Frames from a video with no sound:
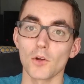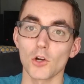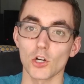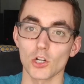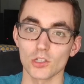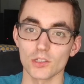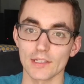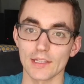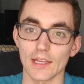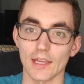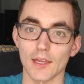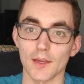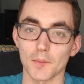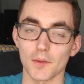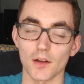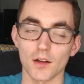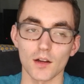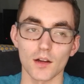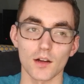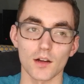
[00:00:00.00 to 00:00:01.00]
early
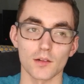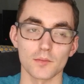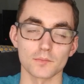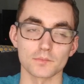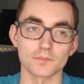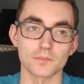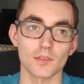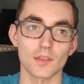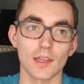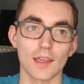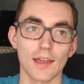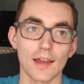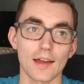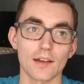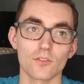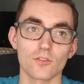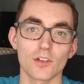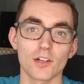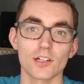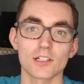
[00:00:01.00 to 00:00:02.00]
game. They
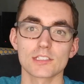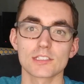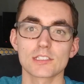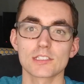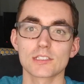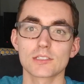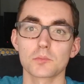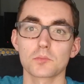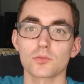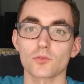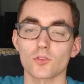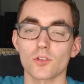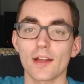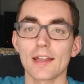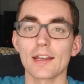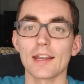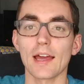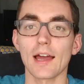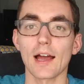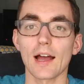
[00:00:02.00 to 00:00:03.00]
had a very
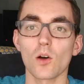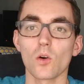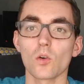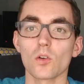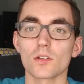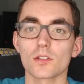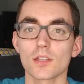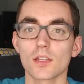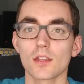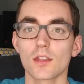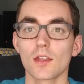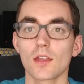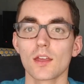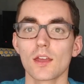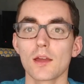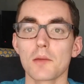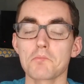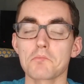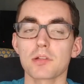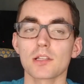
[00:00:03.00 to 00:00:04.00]
spread out
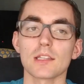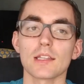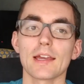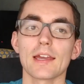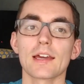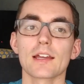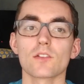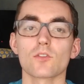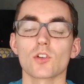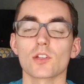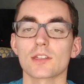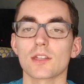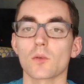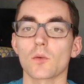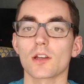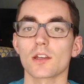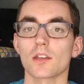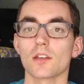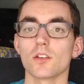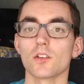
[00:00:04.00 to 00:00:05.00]
plan of what they
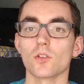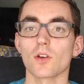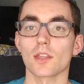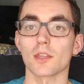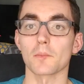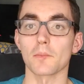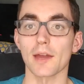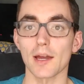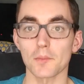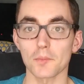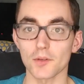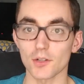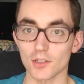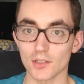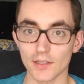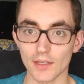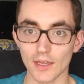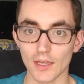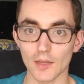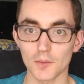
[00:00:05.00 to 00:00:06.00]
wanted to do on the map
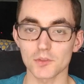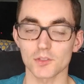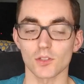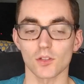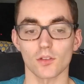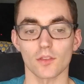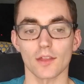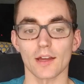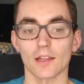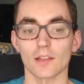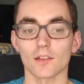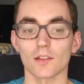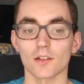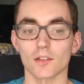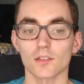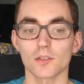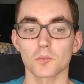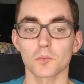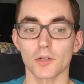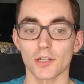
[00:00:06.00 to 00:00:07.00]
early game, so that
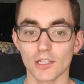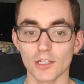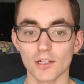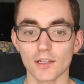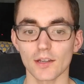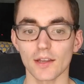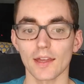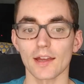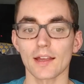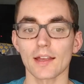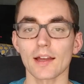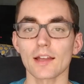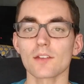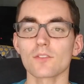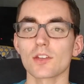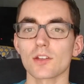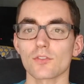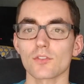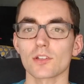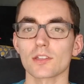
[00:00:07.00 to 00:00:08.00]
looked pretty good and kind
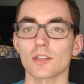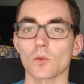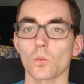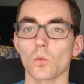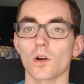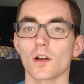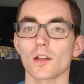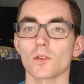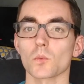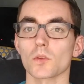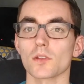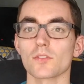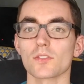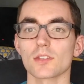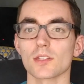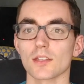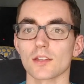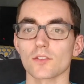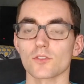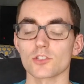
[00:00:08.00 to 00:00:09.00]
of different than what we've
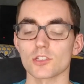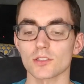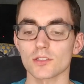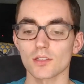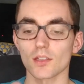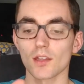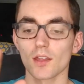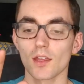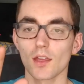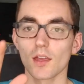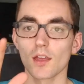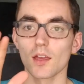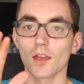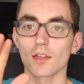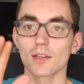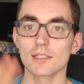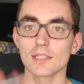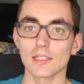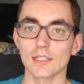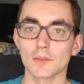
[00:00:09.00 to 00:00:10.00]
seen of just
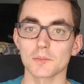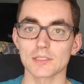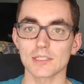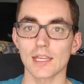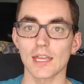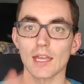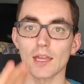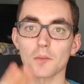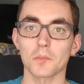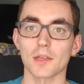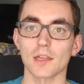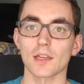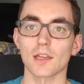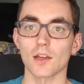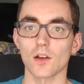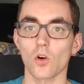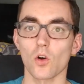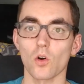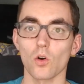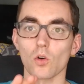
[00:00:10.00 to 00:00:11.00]
teams camping